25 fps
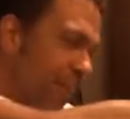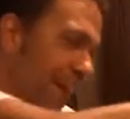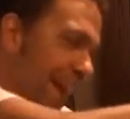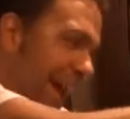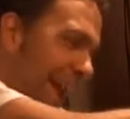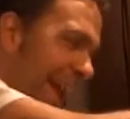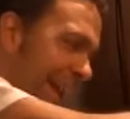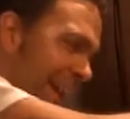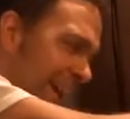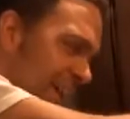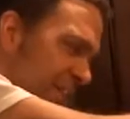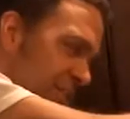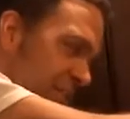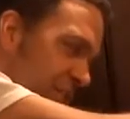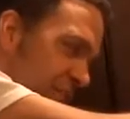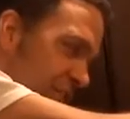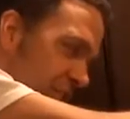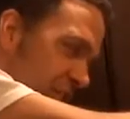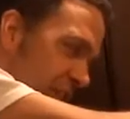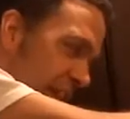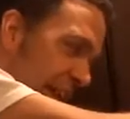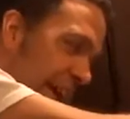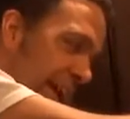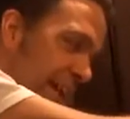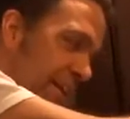And I guess
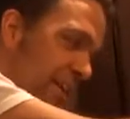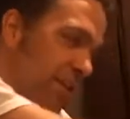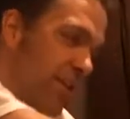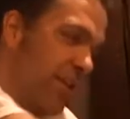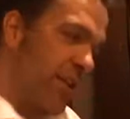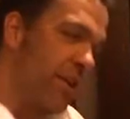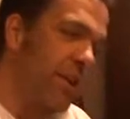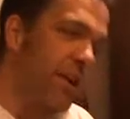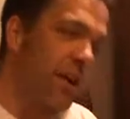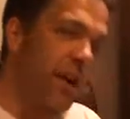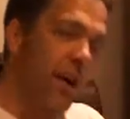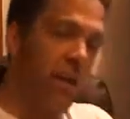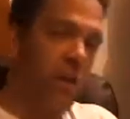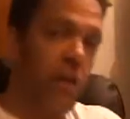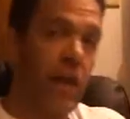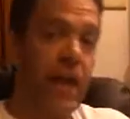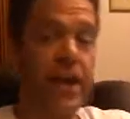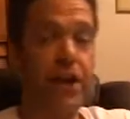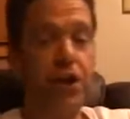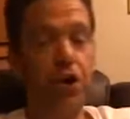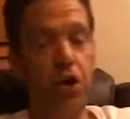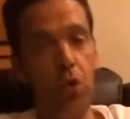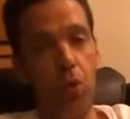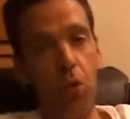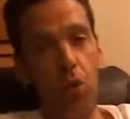his
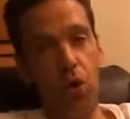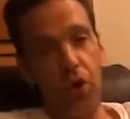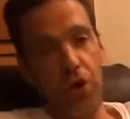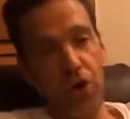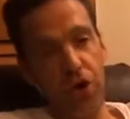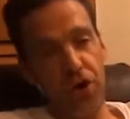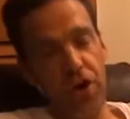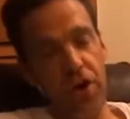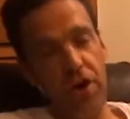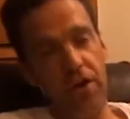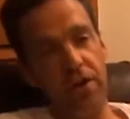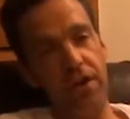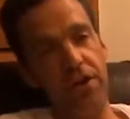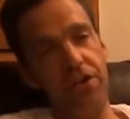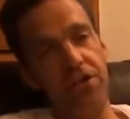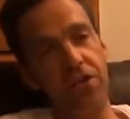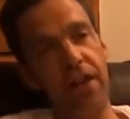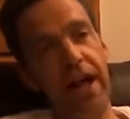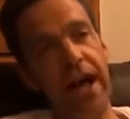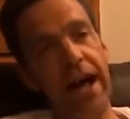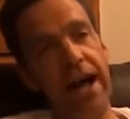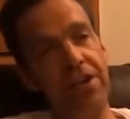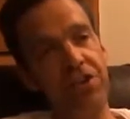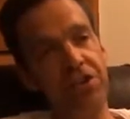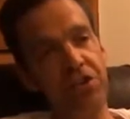later work, his
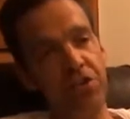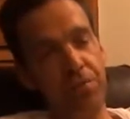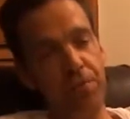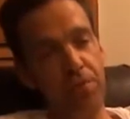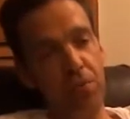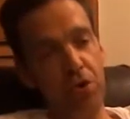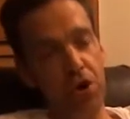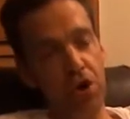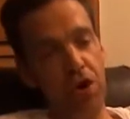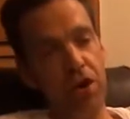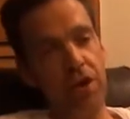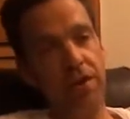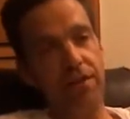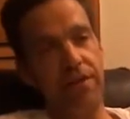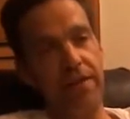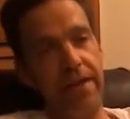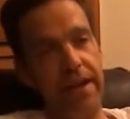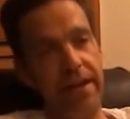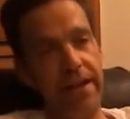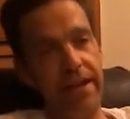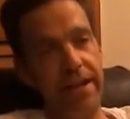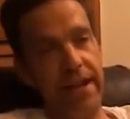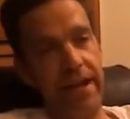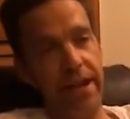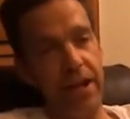last book
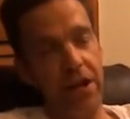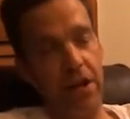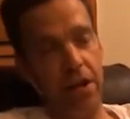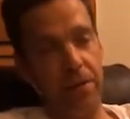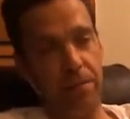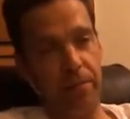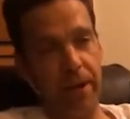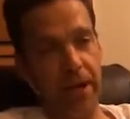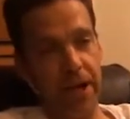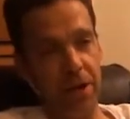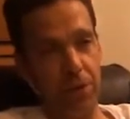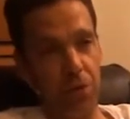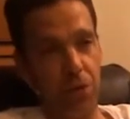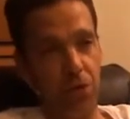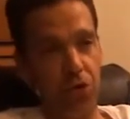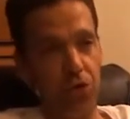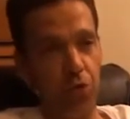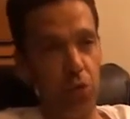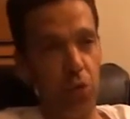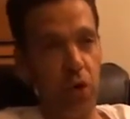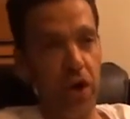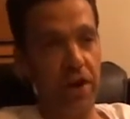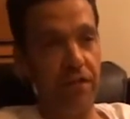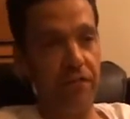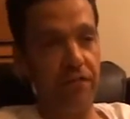that he ended up making with his
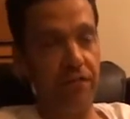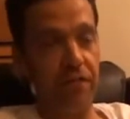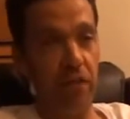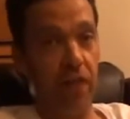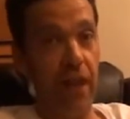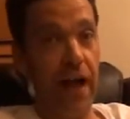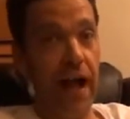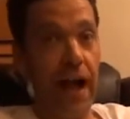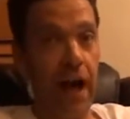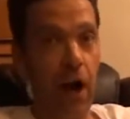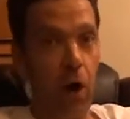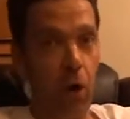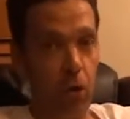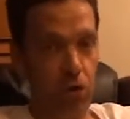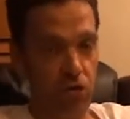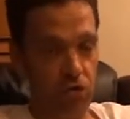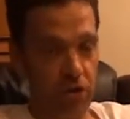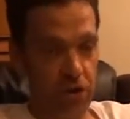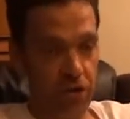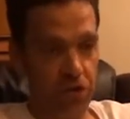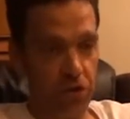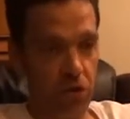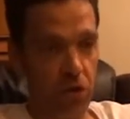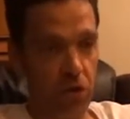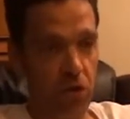wife, Lau
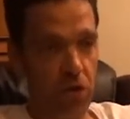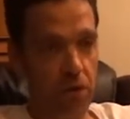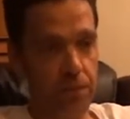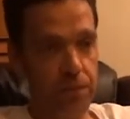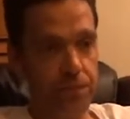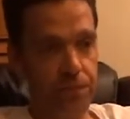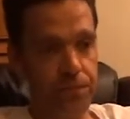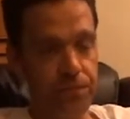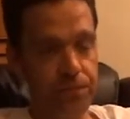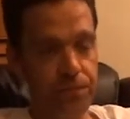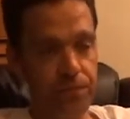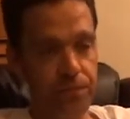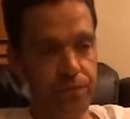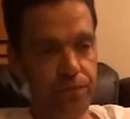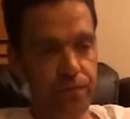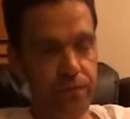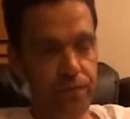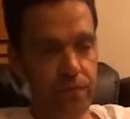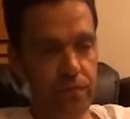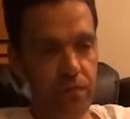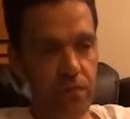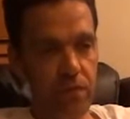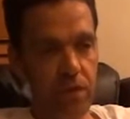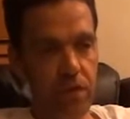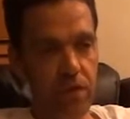Russell,
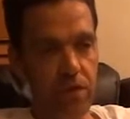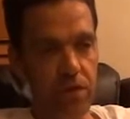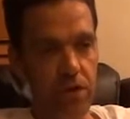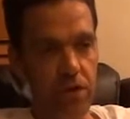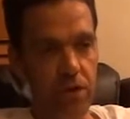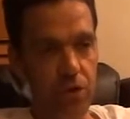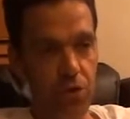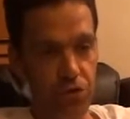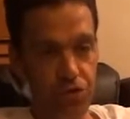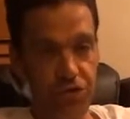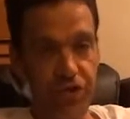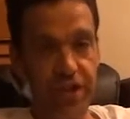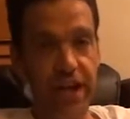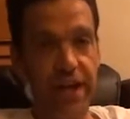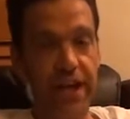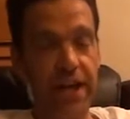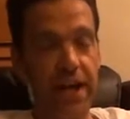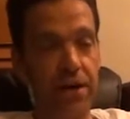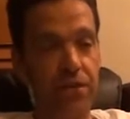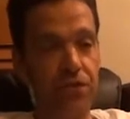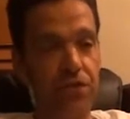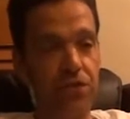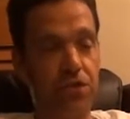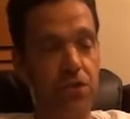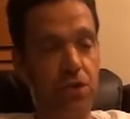who's dead
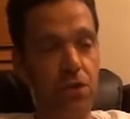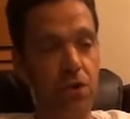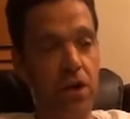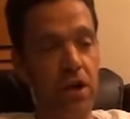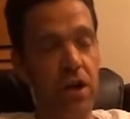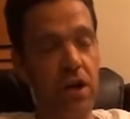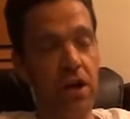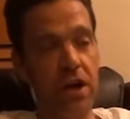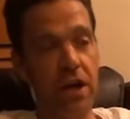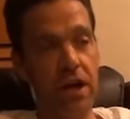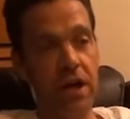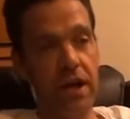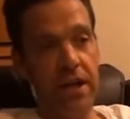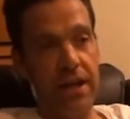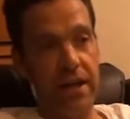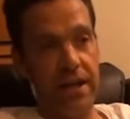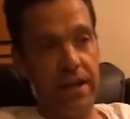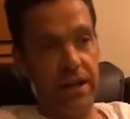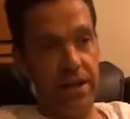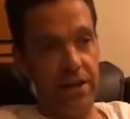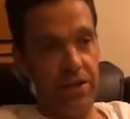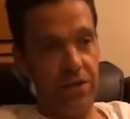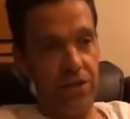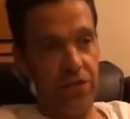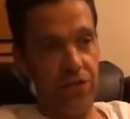now too,
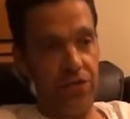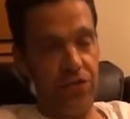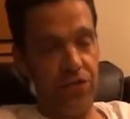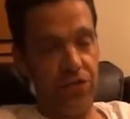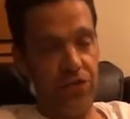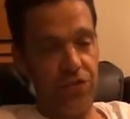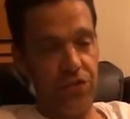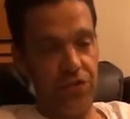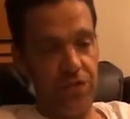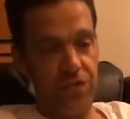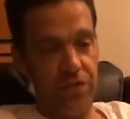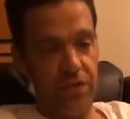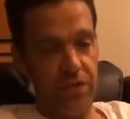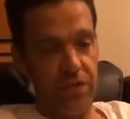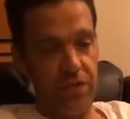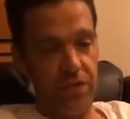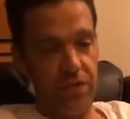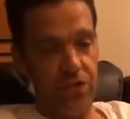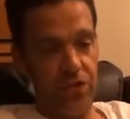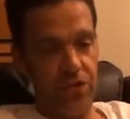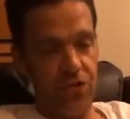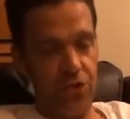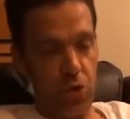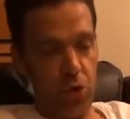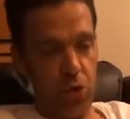is
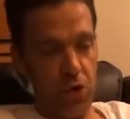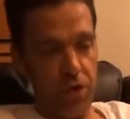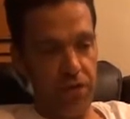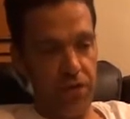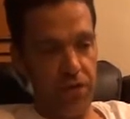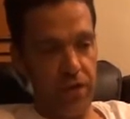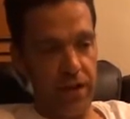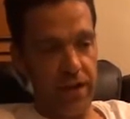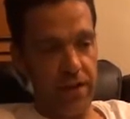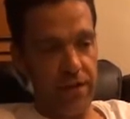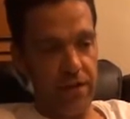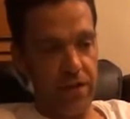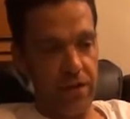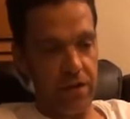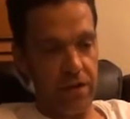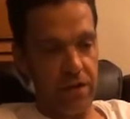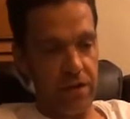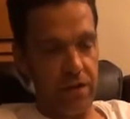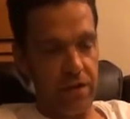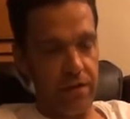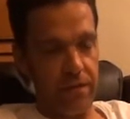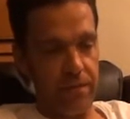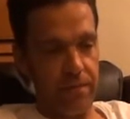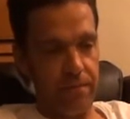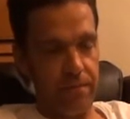sort of like
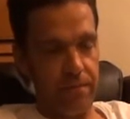the